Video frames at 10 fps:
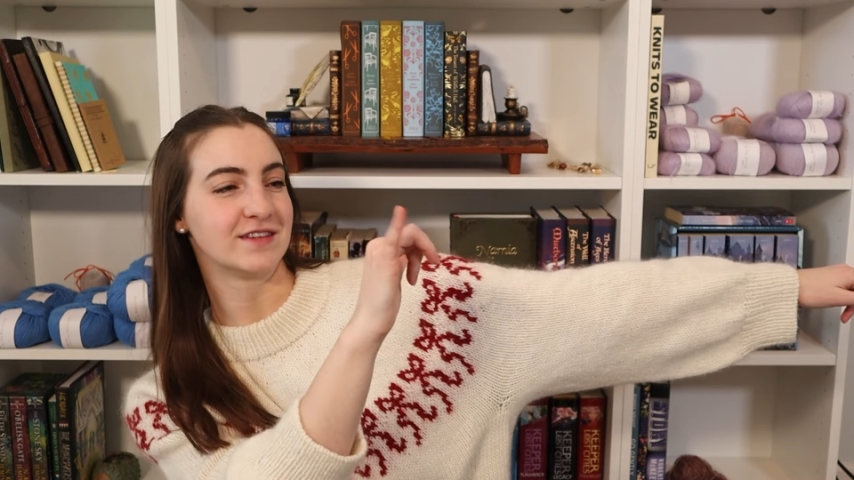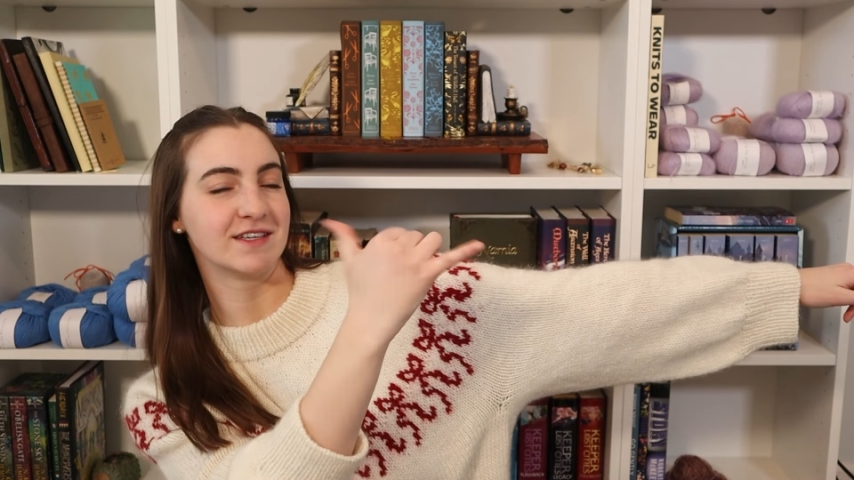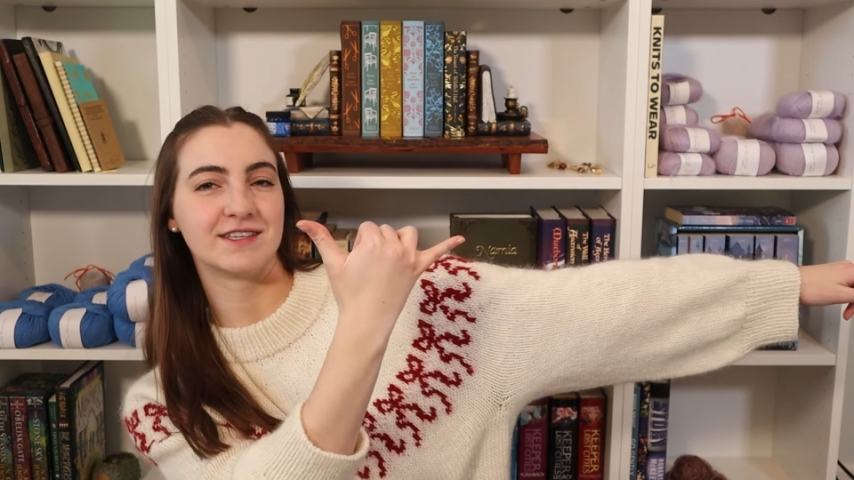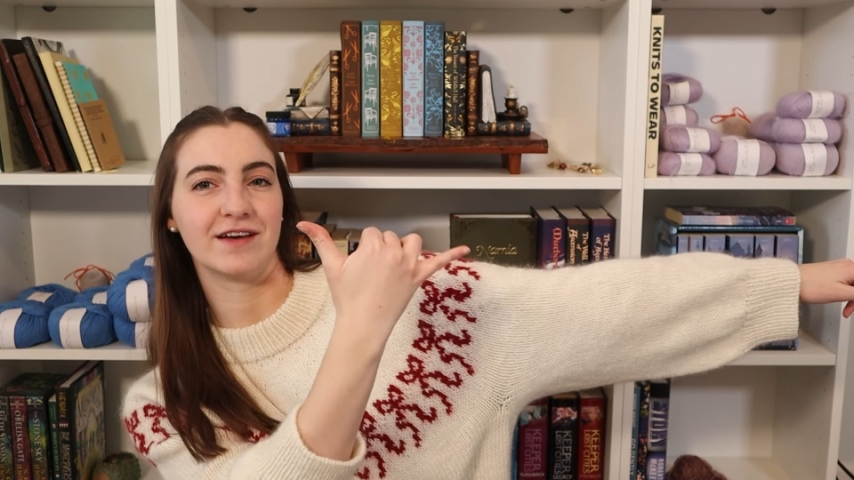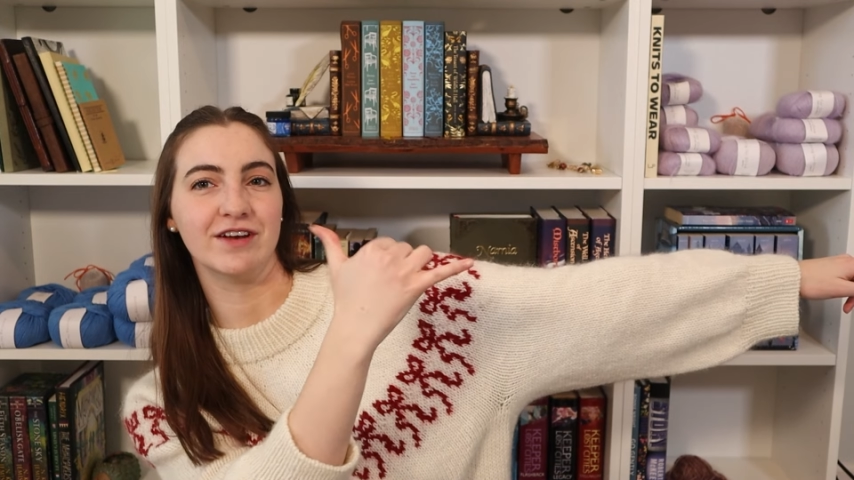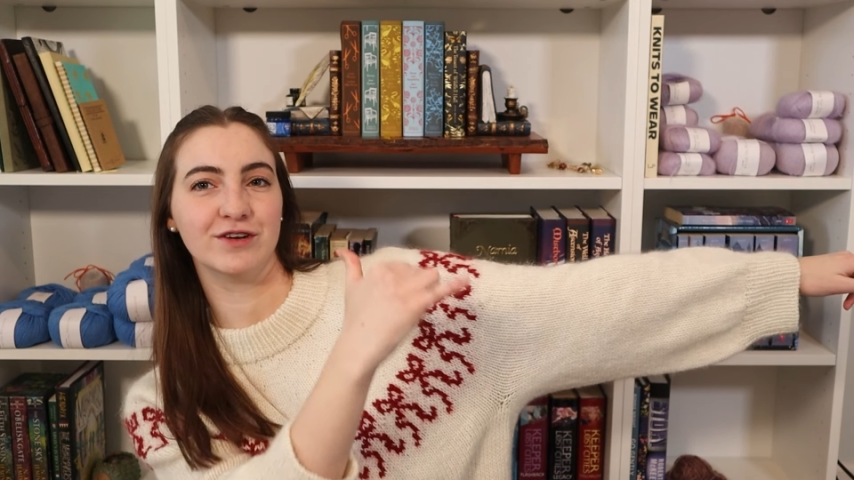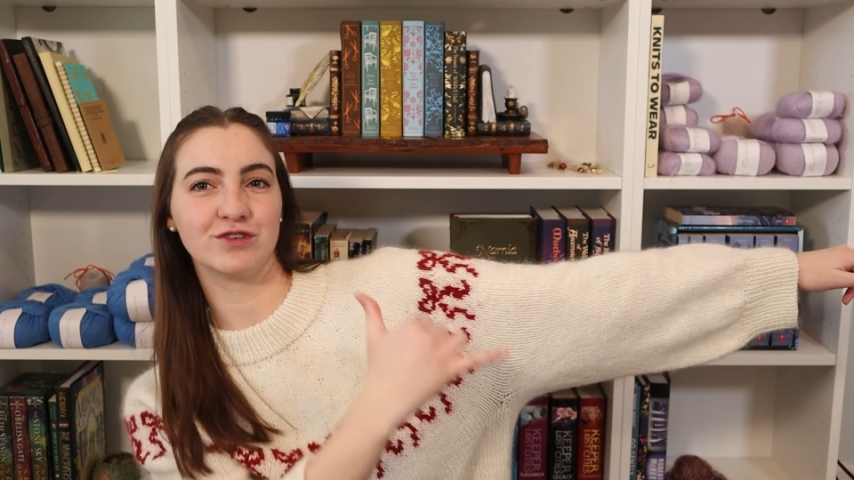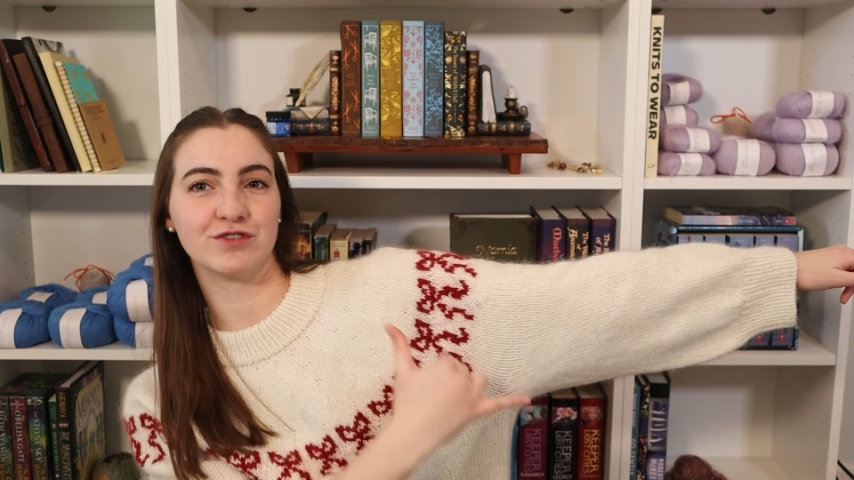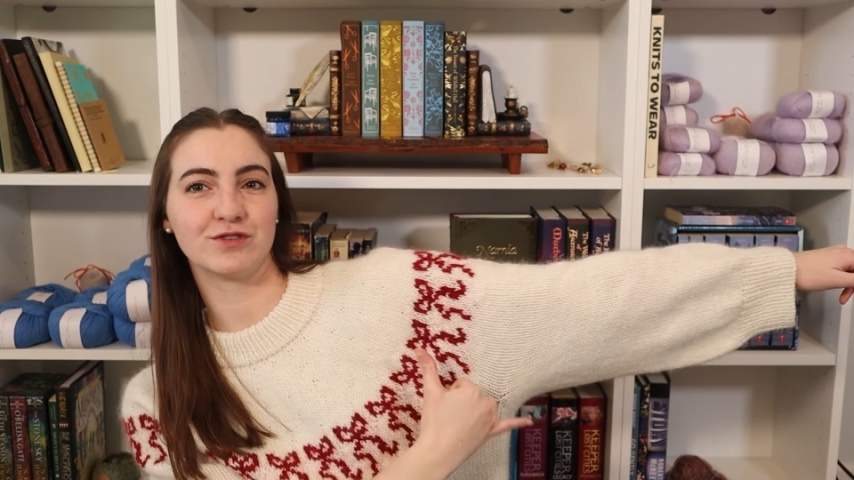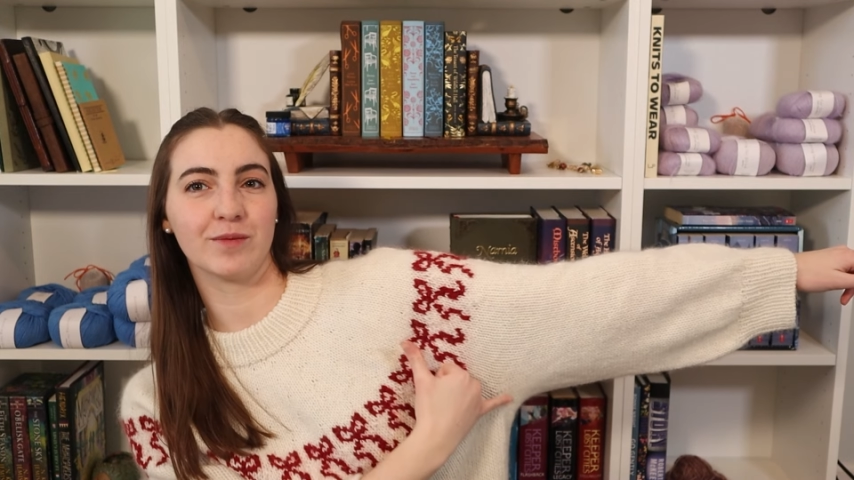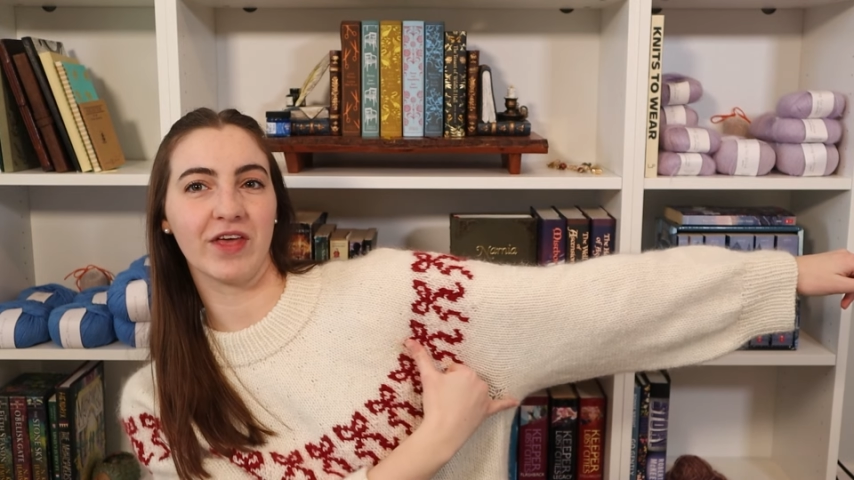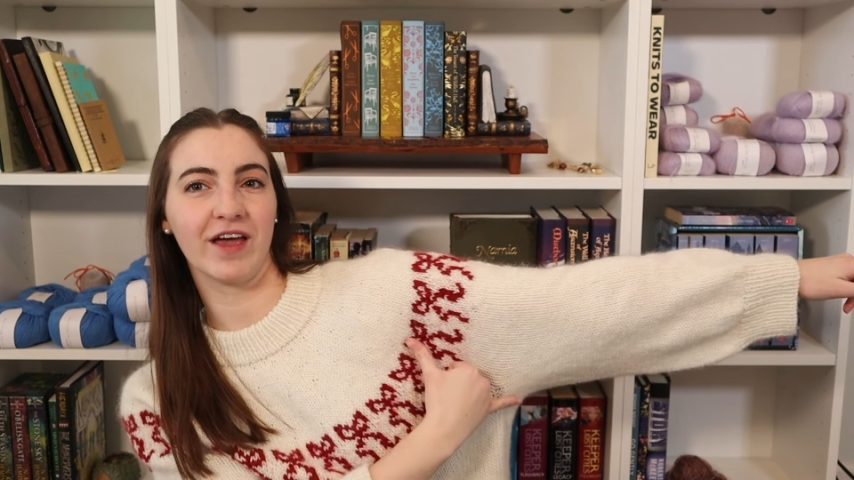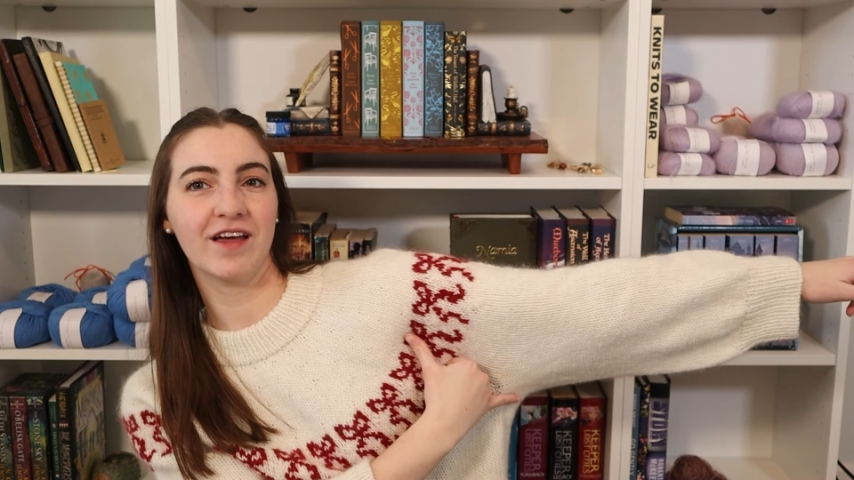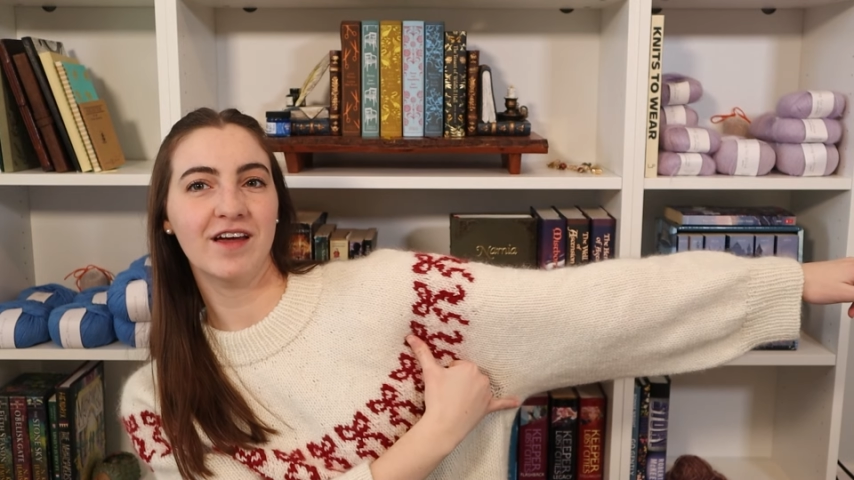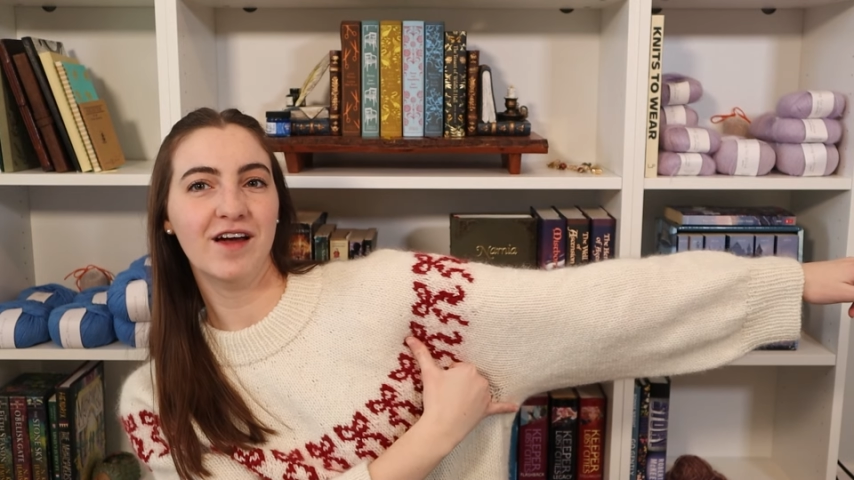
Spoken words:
is like 7 inches or something